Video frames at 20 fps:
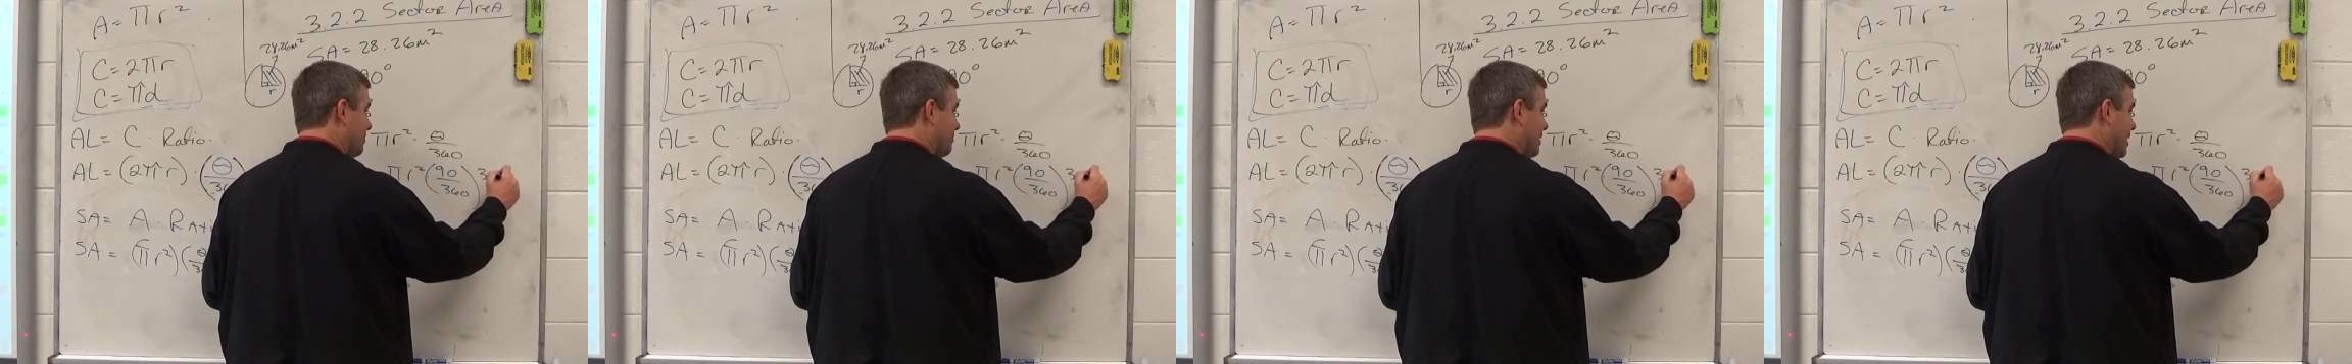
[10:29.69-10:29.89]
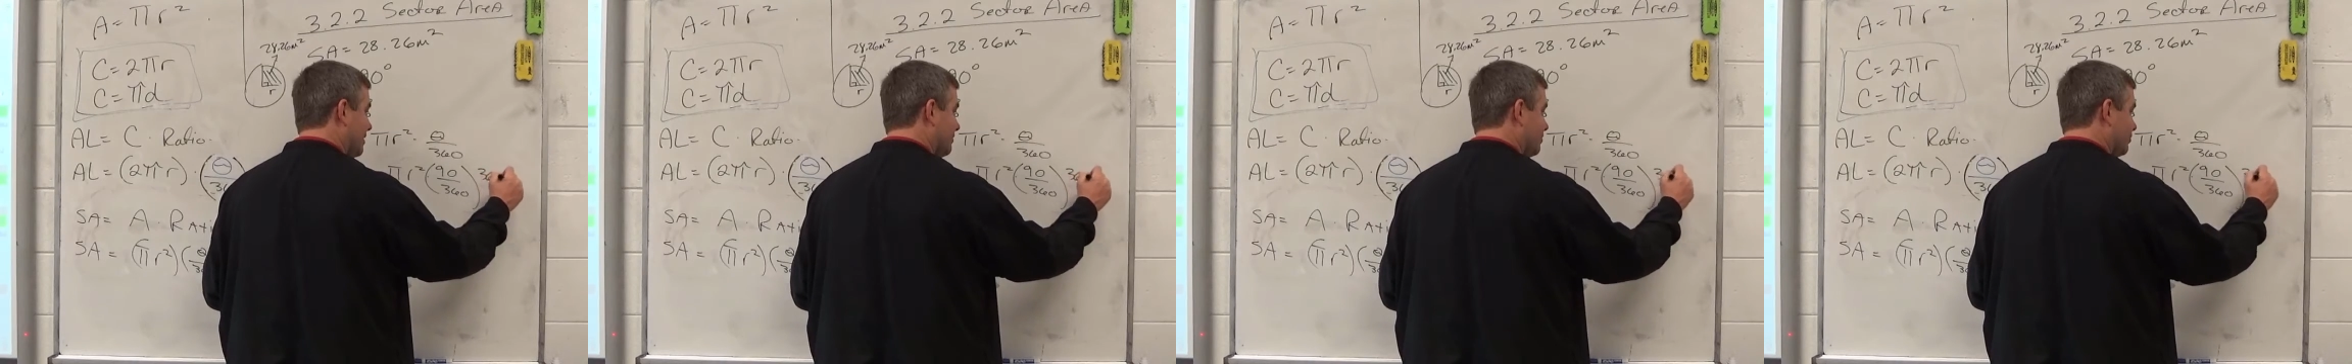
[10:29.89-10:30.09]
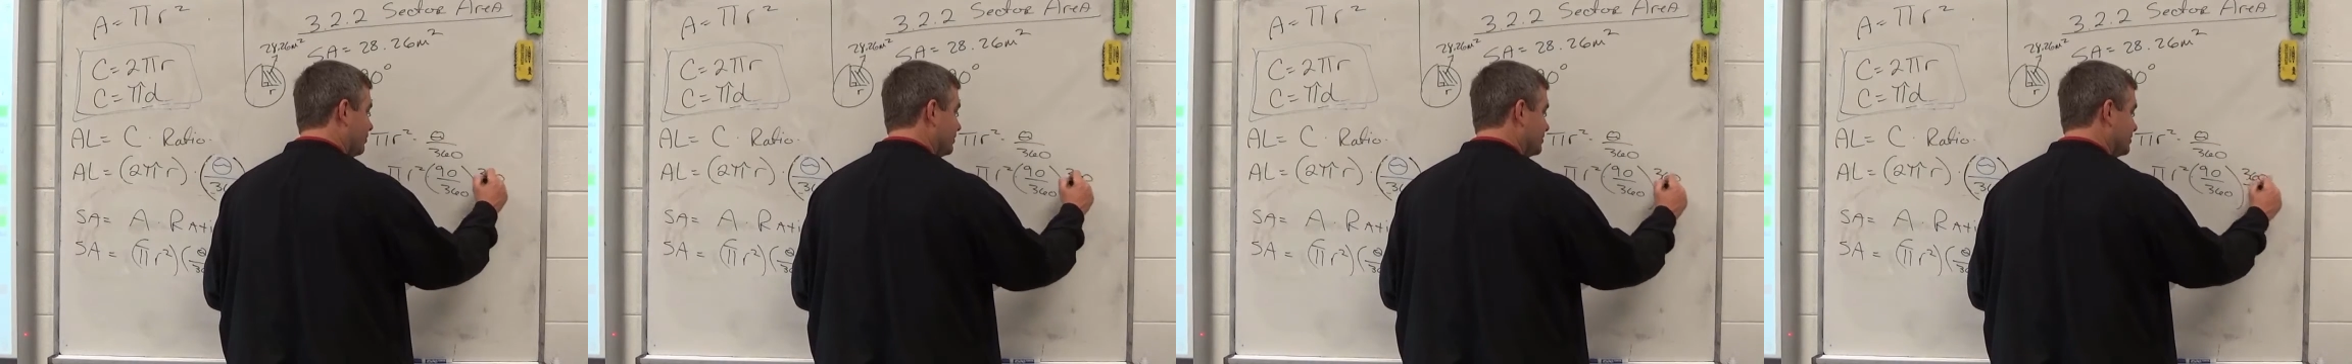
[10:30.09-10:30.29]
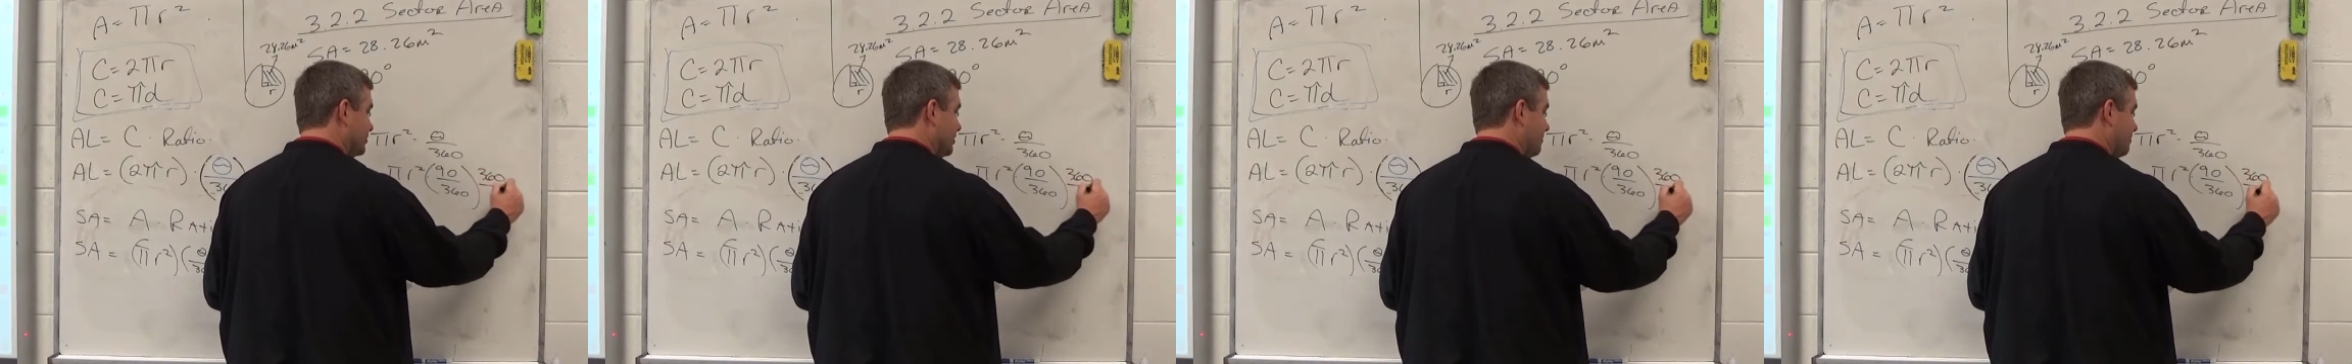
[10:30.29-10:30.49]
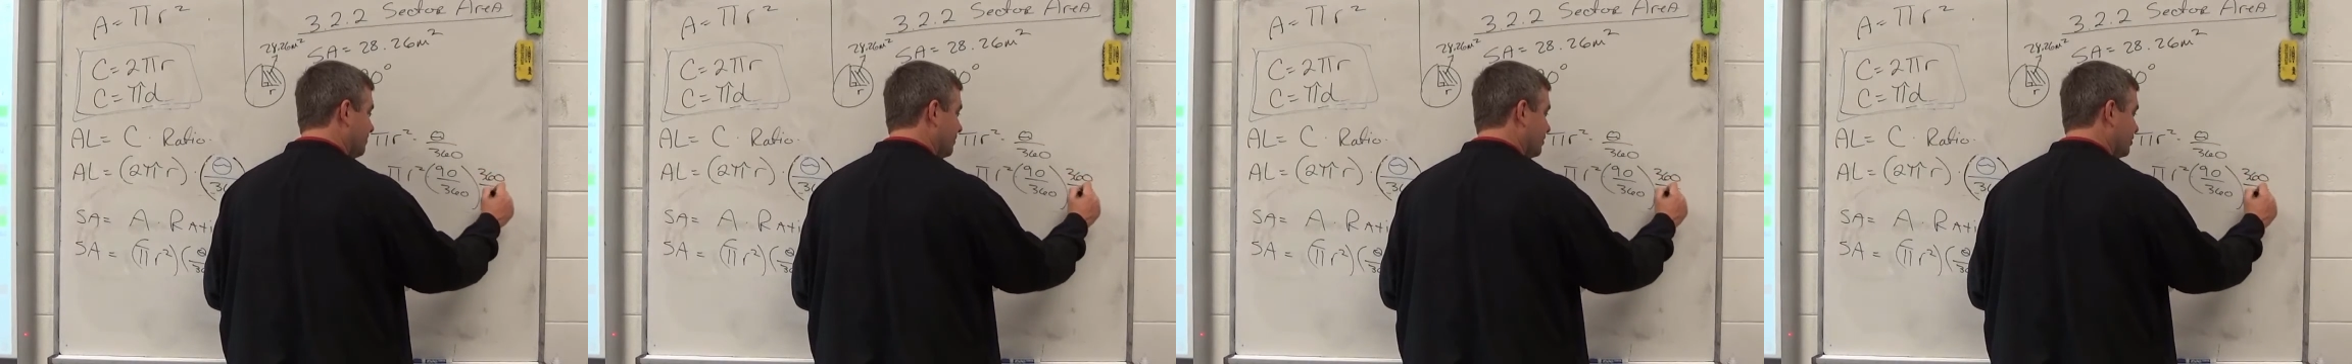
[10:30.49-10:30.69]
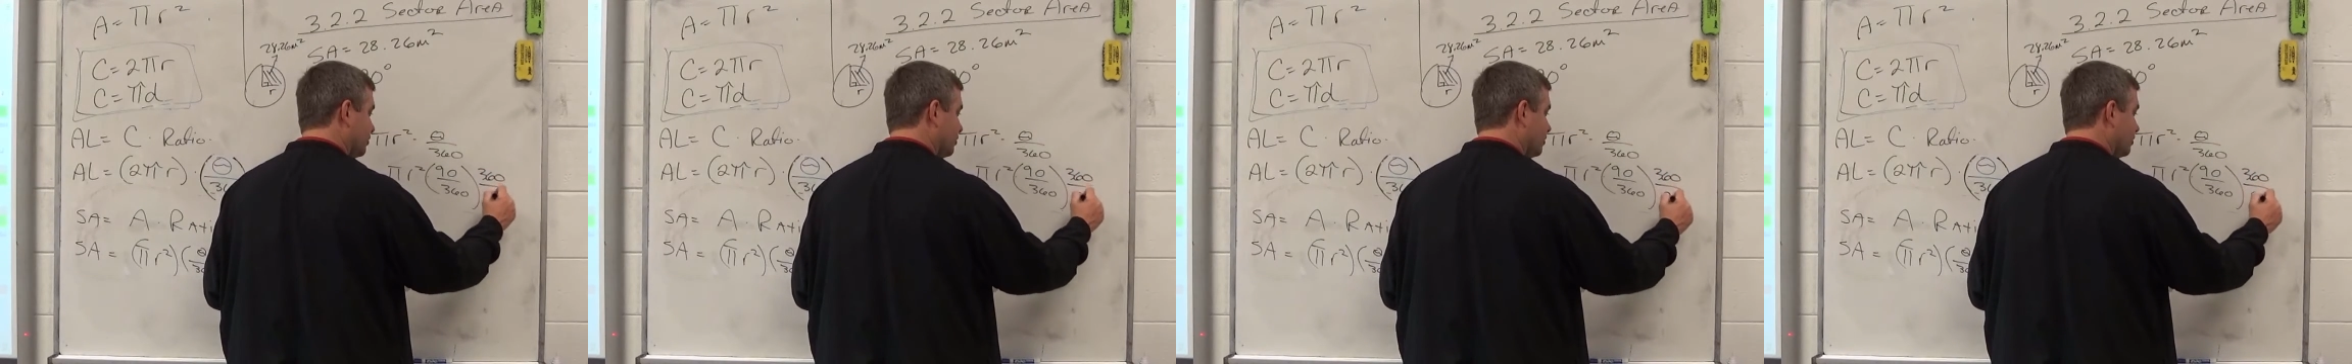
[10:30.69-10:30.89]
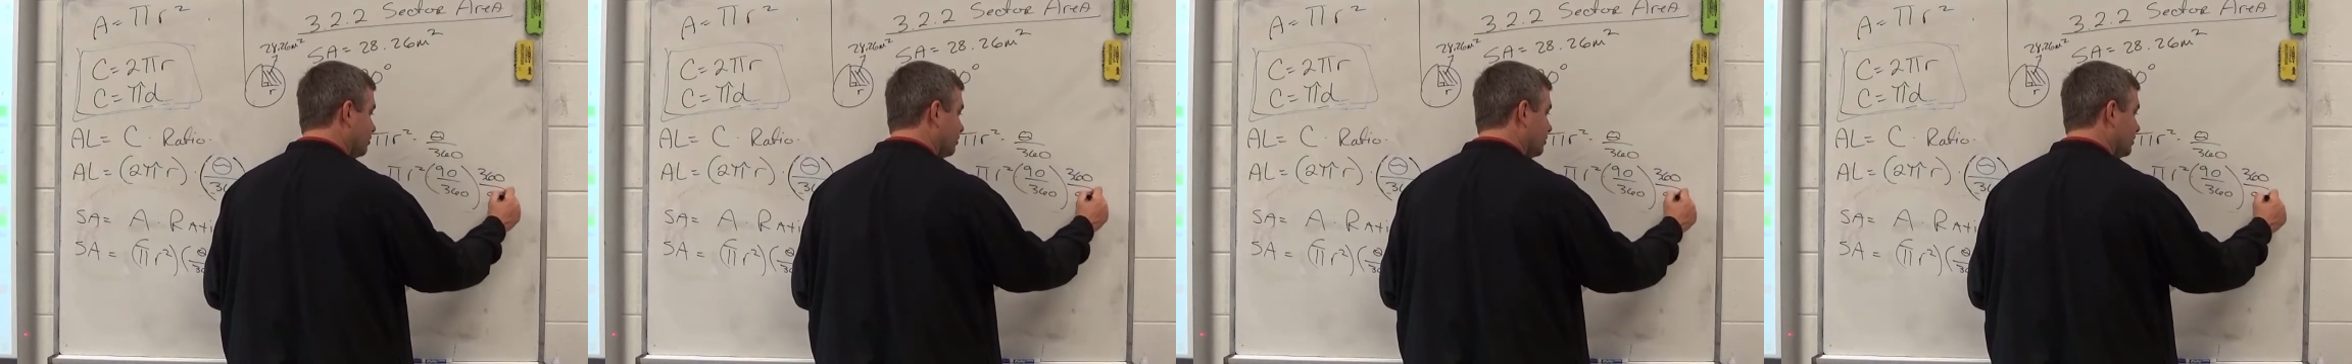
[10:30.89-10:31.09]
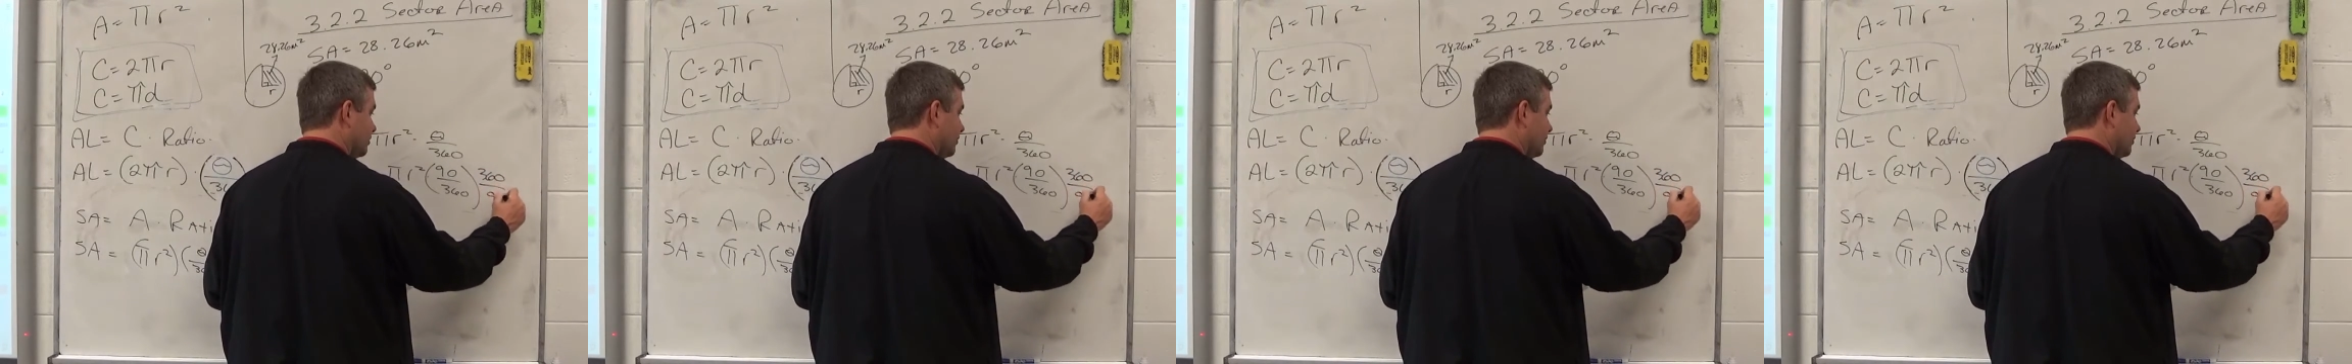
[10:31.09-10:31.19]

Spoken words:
by the reciprocal